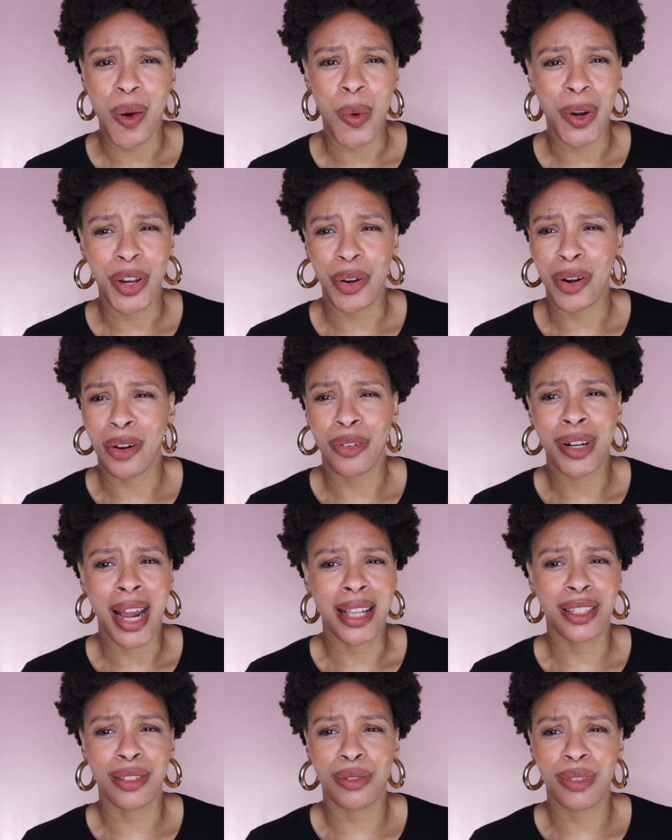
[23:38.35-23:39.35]
or a
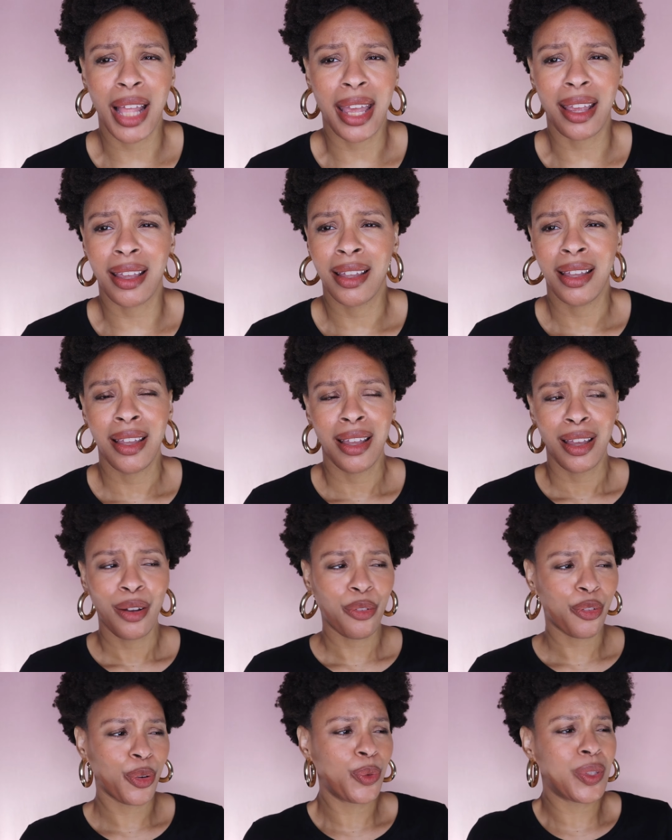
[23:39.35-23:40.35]
nice like
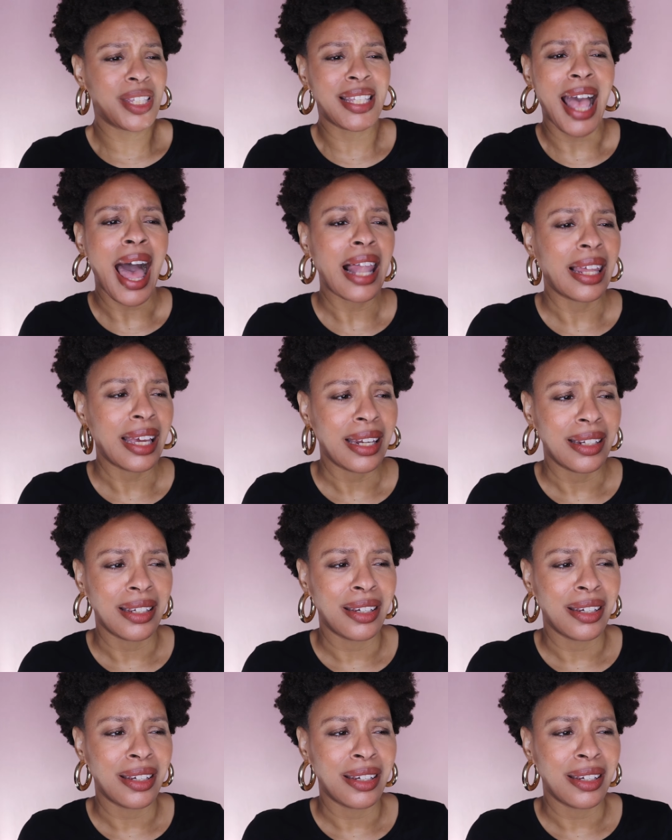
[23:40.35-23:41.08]
fruit salad,